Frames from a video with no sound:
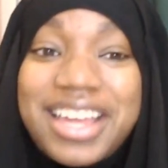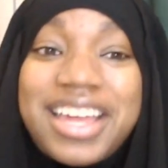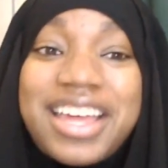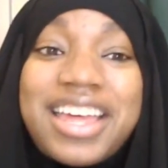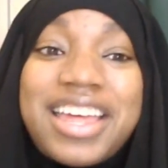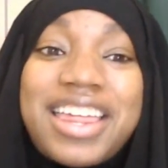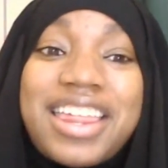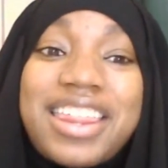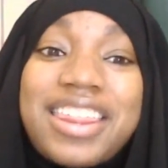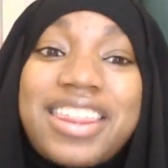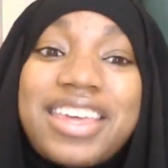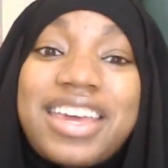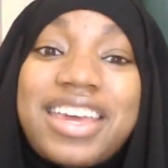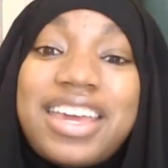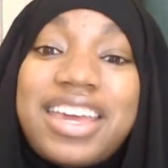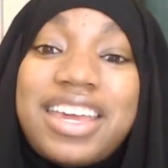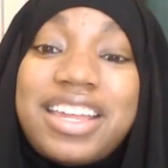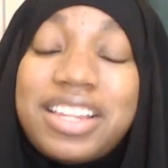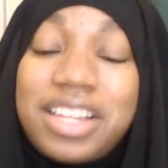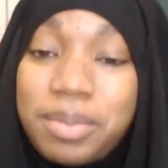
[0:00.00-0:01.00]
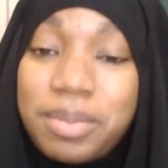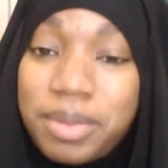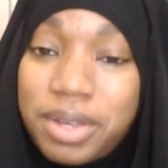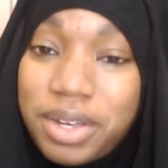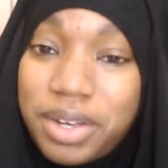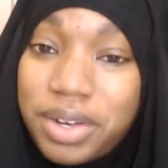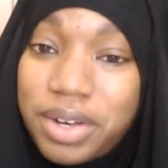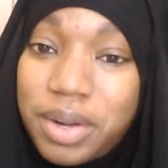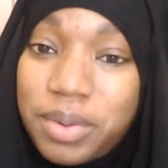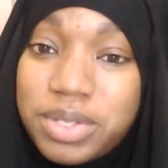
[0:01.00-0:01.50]
They let me
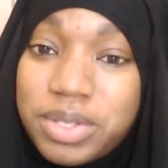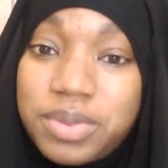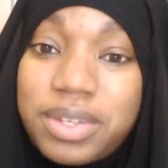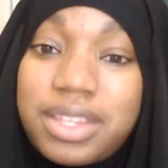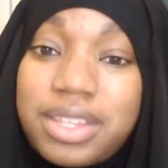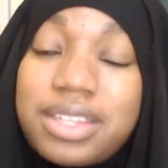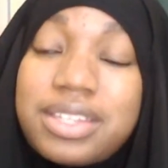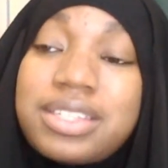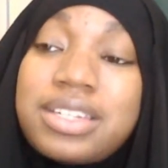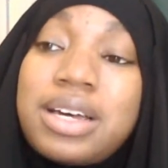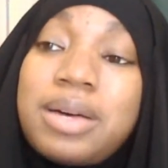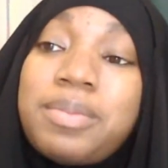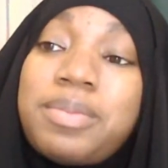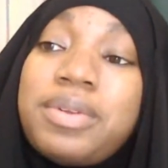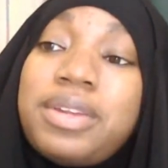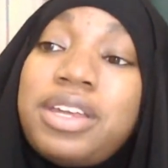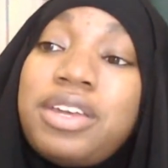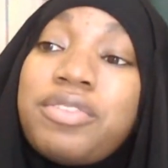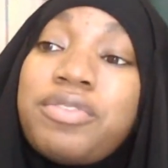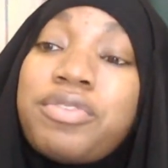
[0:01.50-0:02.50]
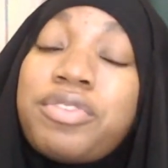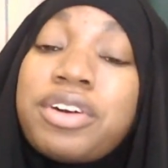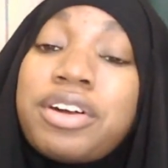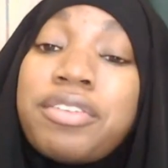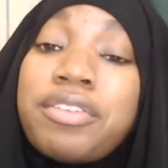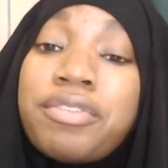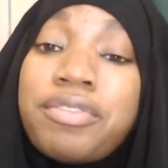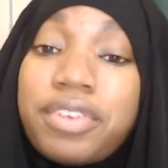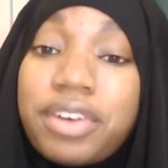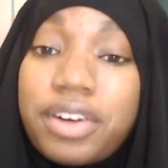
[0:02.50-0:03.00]
go. I was with this company for a very